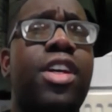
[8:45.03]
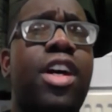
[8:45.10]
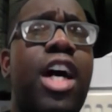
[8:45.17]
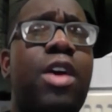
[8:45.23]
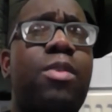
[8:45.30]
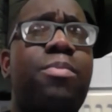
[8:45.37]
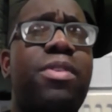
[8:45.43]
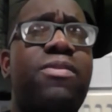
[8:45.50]

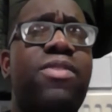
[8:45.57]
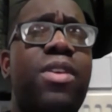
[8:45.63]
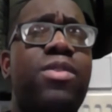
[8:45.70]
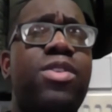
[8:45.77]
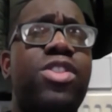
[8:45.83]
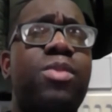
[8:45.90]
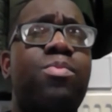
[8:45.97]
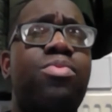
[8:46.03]
I would be
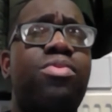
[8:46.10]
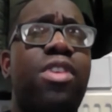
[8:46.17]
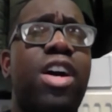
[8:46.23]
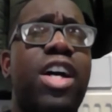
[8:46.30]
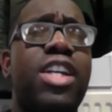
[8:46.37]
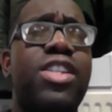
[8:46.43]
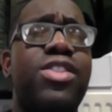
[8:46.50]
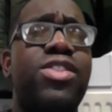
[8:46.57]
very
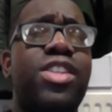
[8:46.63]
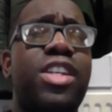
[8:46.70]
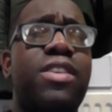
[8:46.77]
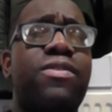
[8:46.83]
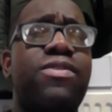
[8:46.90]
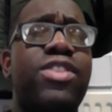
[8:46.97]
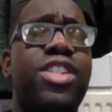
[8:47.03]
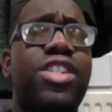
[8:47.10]
surprised
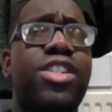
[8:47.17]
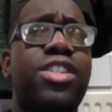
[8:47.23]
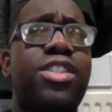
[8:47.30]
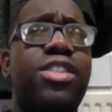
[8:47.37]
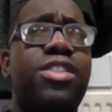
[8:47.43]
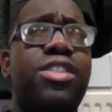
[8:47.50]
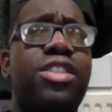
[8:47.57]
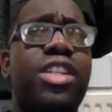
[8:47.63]
if
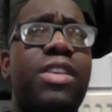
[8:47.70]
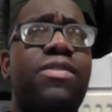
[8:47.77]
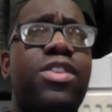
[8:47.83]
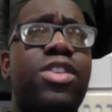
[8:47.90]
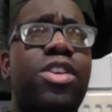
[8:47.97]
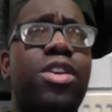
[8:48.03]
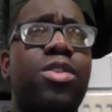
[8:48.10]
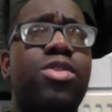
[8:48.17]
he
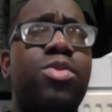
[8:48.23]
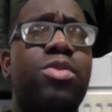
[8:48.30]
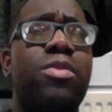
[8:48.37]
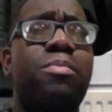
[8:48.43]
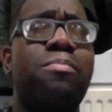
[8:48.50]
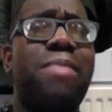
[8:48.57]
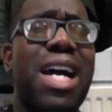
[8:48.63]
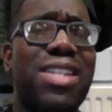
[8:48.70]
goes
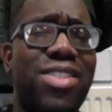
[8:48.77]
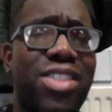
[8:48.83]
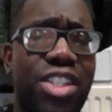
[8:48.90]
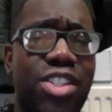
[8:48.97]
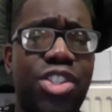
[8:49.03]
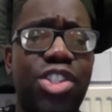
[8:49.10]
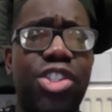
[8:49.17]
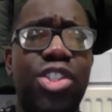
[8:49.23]
with
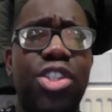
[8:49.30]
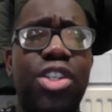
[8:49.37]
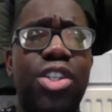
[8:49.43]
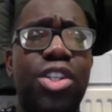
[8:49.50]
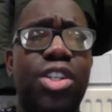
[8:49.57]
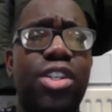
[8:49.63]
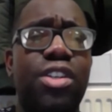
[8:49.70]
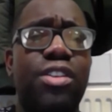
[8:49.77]
Matic,
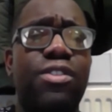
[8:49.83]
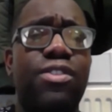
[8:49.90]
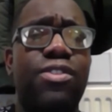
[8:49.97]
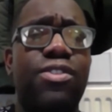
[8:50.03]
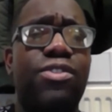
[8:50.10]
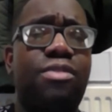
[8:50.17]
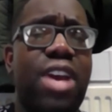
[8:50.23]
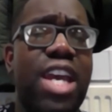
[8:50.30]

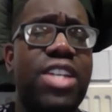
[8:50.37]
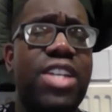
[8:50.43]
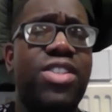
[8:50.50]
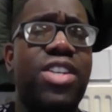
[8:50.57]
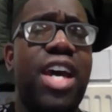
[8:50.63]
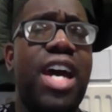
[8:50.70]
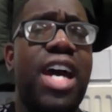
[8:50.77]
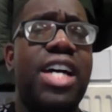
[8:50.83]

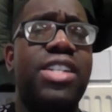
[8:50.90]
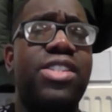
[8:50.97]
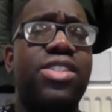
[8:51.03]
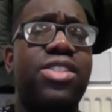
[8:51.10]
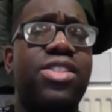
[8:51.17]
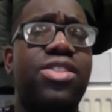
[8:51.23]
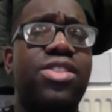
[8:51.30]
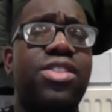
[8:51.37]
Fred,
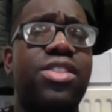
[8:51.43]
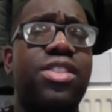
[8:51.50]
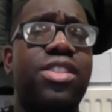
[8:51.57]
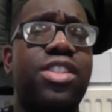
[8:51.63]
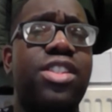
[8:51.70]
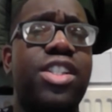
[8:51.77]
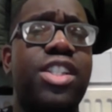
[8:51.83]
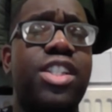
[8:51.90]
and
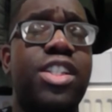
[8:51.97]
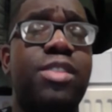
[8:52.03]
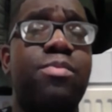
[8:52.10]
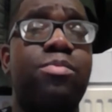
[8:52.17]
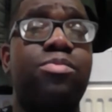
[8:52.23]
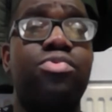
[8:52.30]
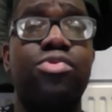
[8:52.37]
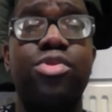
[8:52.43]

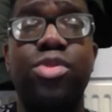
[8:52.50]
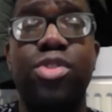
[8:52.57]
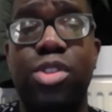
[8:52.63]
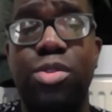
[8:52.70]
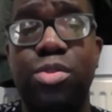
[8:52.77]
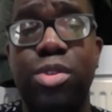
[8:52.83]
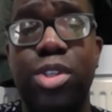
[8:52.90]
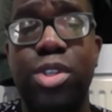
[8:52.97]

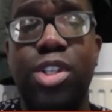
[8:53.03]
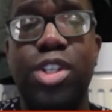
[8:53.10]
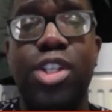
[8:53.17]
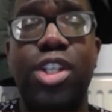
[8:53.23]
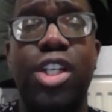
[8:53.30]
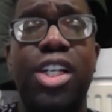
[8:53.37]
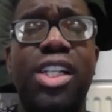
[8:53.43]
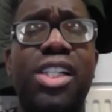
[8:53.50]
Bruno.
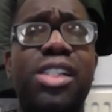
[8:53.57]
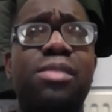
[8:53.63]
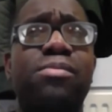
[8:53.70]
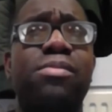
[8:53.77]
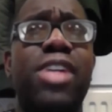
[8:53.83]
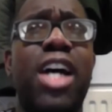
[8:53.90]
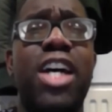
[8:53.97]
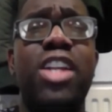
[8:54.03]

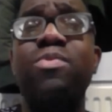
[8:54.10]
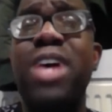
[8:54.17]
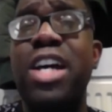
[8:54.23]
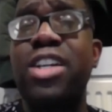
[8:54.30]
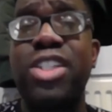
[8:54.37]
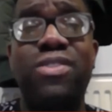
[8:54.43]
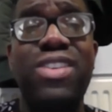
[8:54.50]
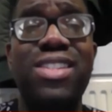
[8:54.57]
I don't
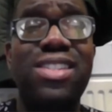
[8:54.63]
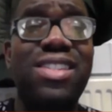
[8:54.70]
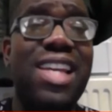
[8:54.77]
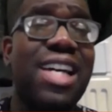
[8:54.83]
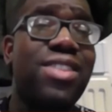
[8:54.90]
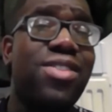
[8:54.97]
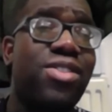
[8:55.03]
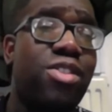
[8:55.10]
actually think
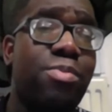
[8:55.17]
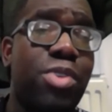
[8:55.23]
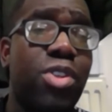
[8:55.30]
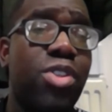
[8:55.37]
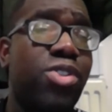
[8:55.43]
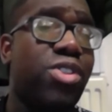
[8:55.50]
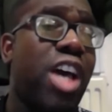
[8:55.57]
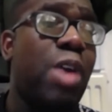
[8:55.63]
that's, to
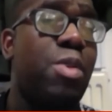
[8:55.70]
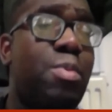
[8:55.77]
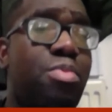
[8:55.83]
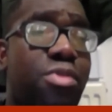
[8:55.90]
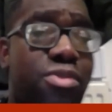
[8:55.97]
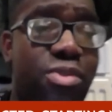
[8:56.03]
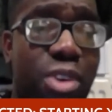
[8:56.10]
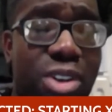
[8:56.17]
be honest, I
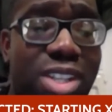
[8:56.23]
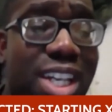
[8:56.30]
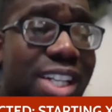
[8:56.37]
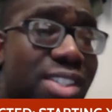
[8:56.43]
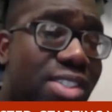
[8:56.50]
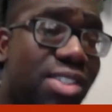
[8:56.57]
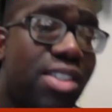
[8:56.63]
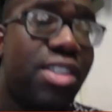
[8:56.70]
would prefer
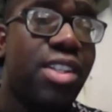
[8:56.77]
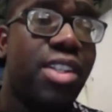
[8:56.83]
that.